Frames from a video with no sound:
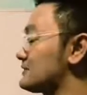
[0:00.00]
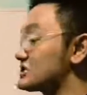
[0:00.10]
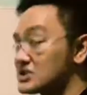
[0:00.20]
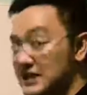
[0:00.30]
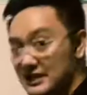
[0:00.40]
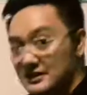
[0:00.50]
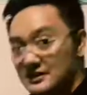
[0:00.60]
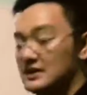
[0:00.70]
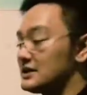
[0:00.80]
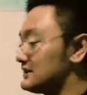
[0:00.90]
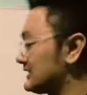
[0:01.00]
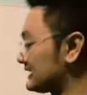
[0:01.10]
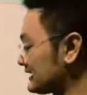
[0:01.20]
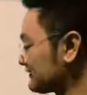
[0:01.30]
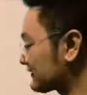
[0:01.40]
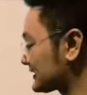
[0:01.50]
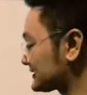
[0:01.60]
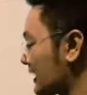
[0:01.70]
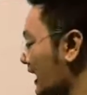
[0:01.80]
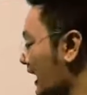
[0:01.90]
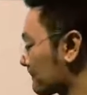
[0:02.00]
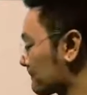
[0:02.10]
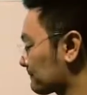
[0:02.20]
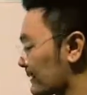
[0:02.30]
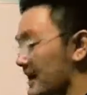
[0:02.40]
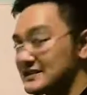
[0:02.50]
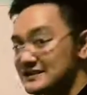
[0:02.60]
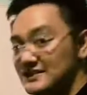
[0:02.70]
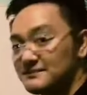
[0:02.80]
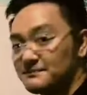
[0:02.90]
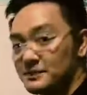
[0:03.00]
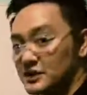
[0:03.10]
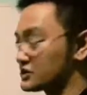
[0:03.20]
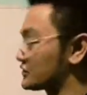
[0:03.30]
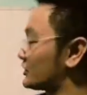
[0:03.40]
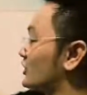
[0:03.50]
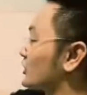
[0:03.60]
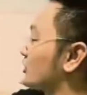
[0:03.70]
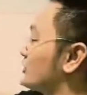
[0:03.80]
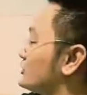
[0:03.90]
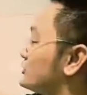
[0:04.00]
that the machine delivers a positive pressure